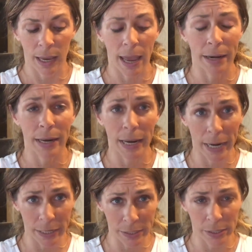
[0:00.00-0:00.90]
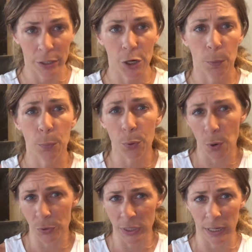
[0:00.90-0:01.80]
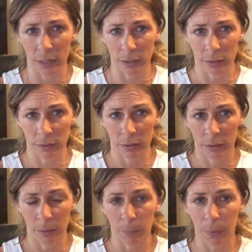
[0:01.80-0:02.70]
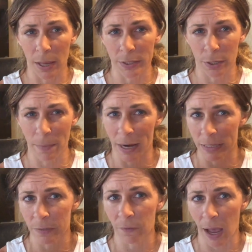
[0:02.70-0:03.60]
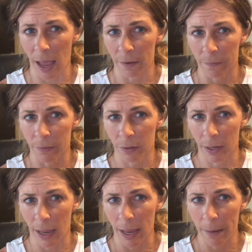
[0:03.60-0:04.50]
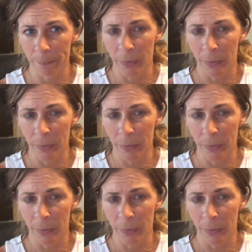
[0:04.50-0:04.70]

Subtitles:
and hit your protein, plus or minus 5, okay?